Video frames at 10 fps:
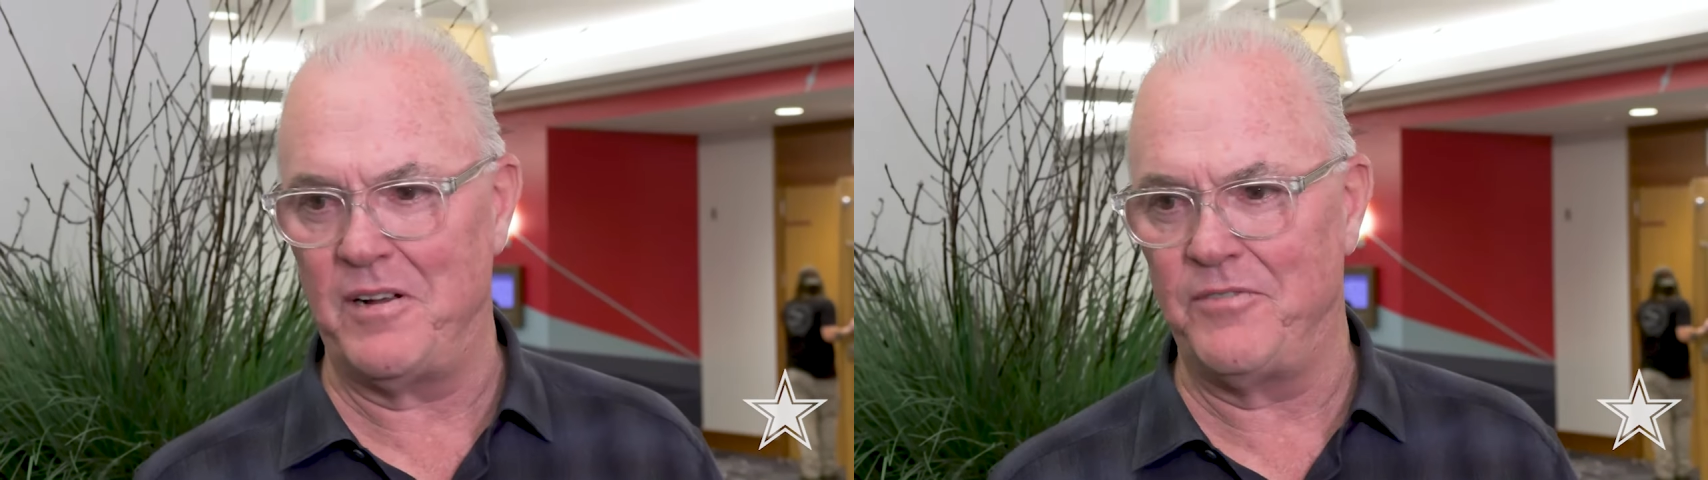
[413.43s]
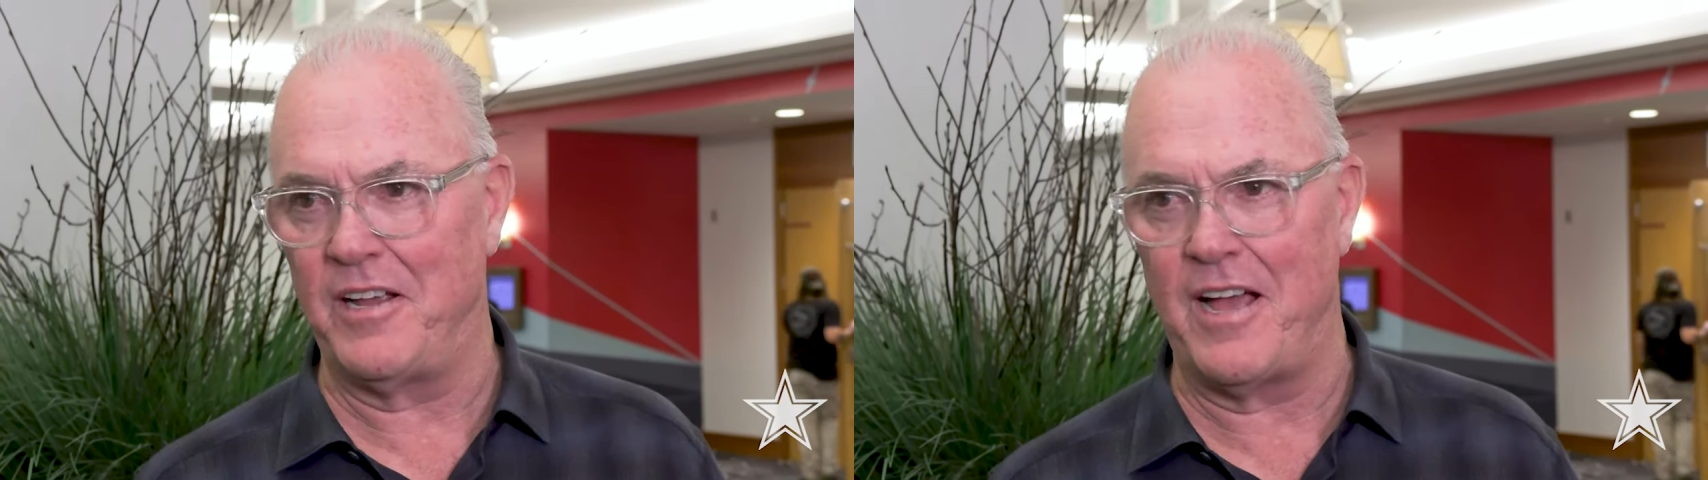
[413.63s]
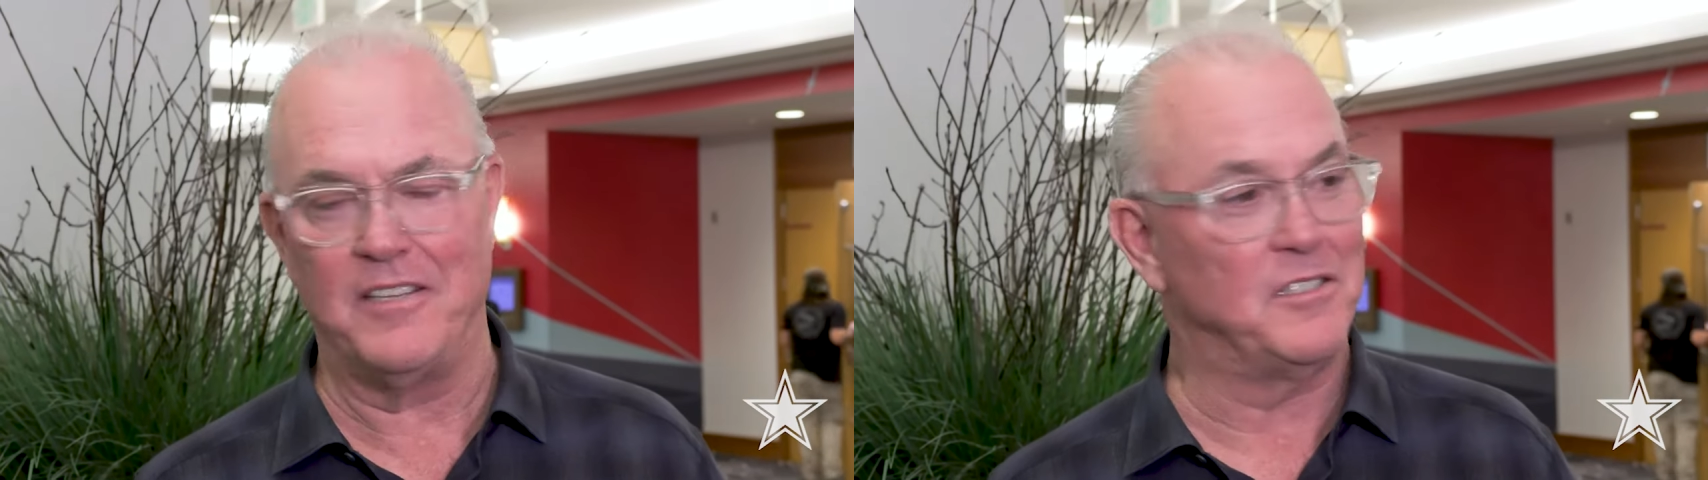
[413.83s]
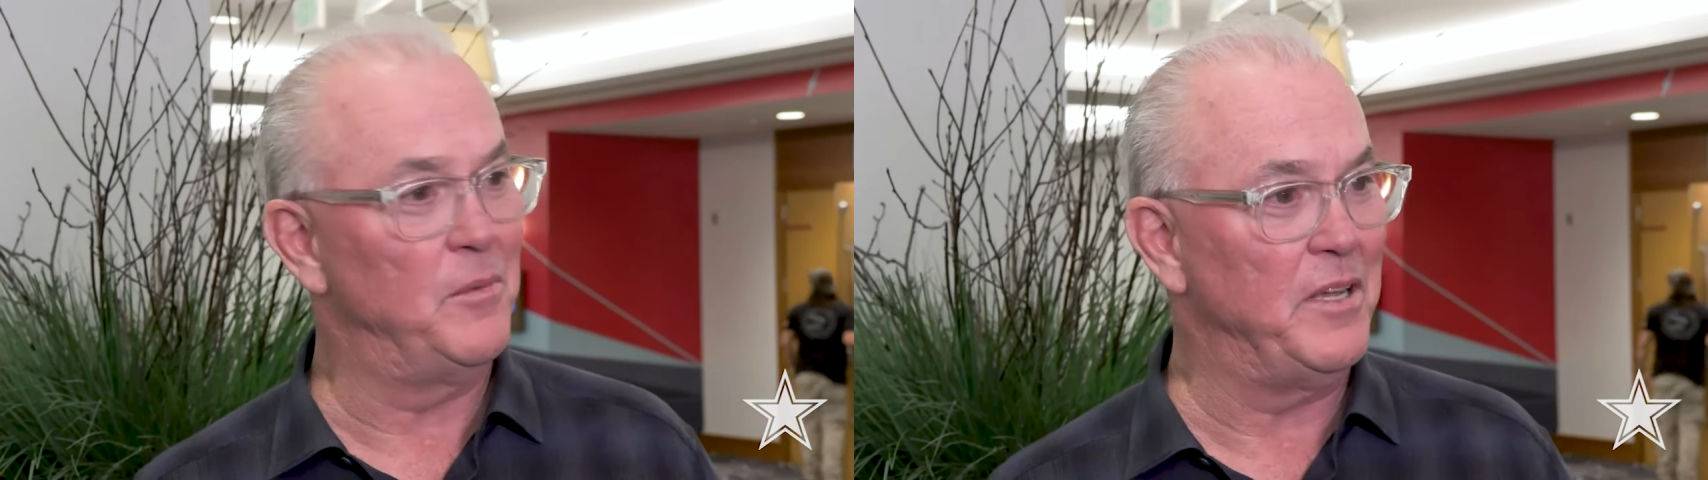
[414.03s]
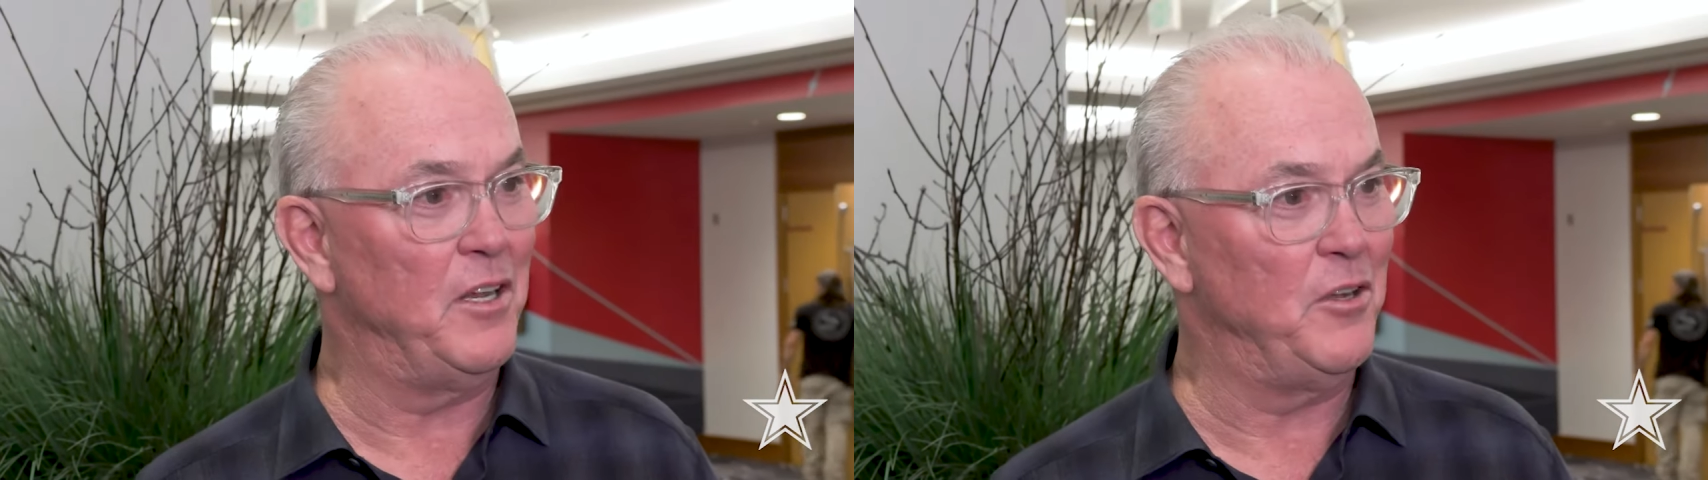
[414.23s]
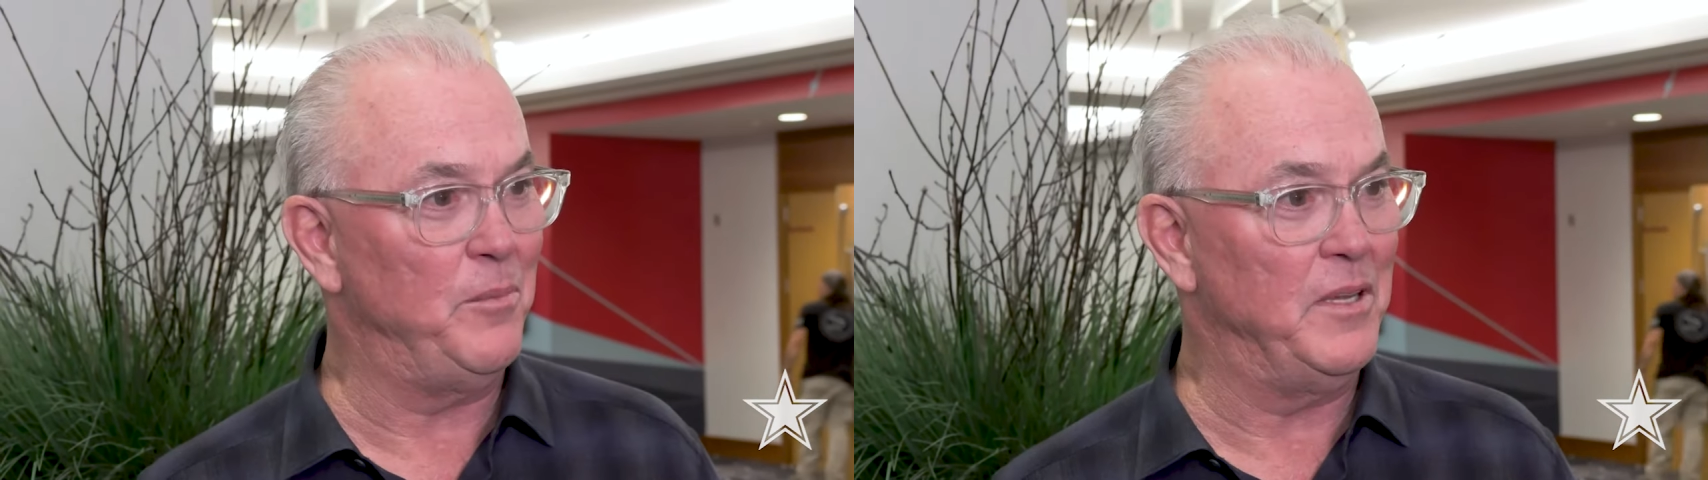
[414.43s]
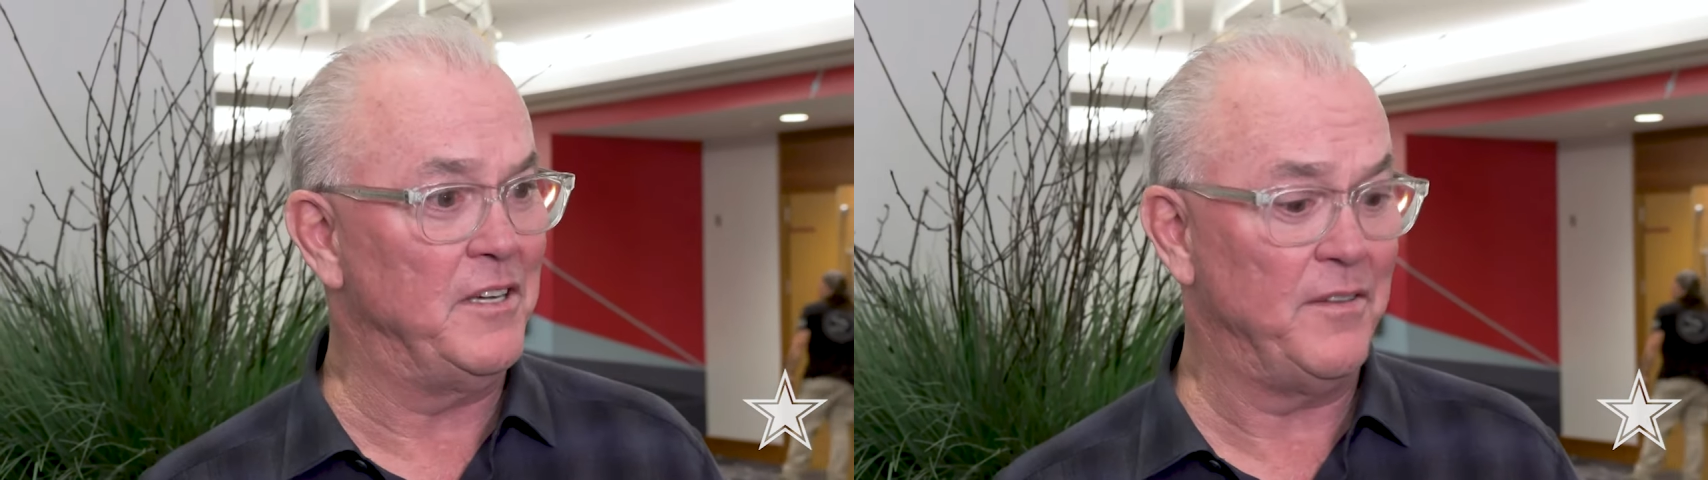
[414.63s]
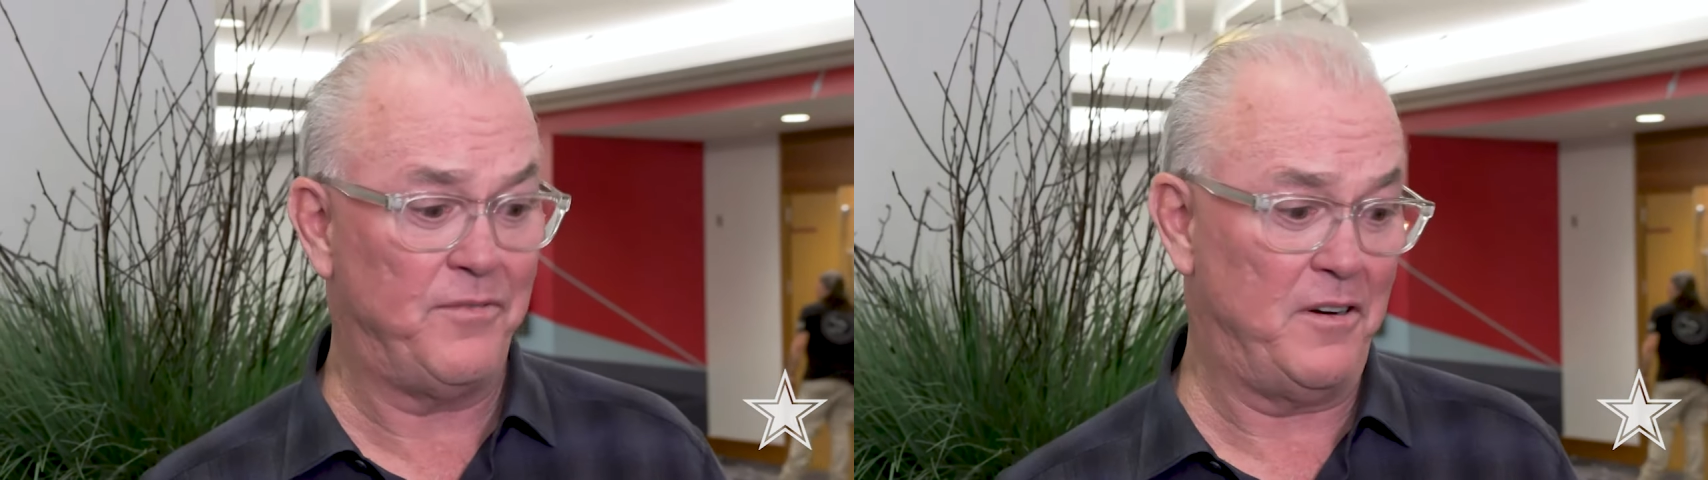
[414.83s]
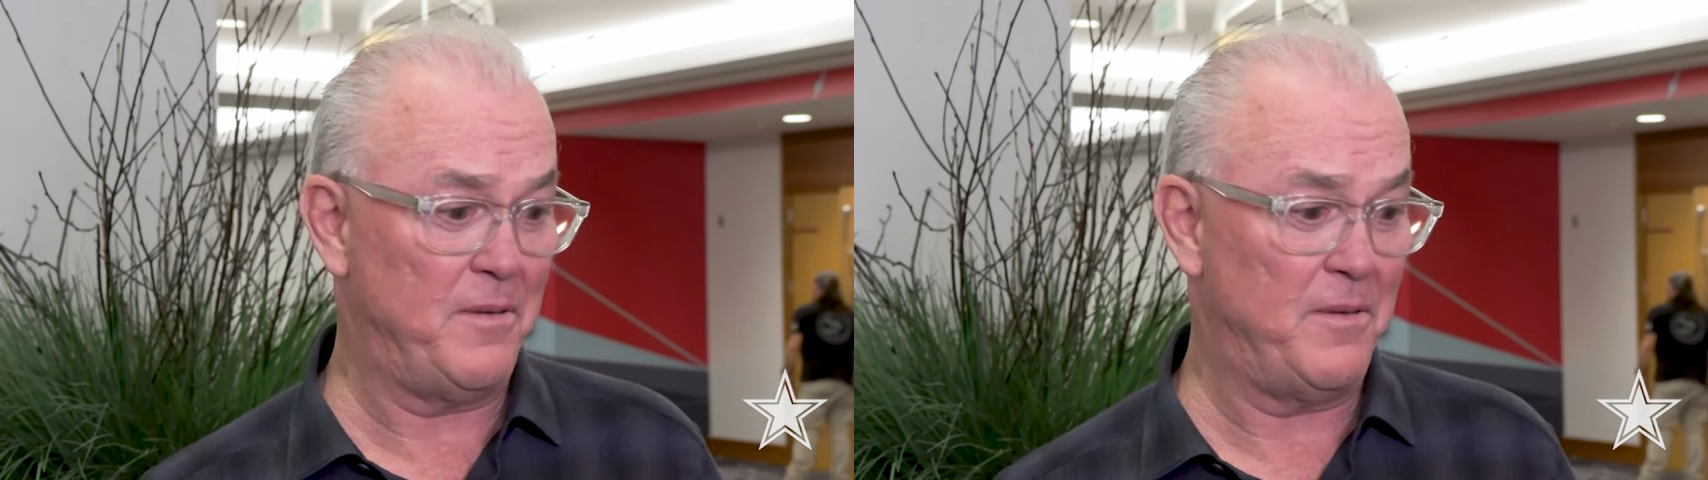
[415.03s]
Every guy is going to be a little bit different.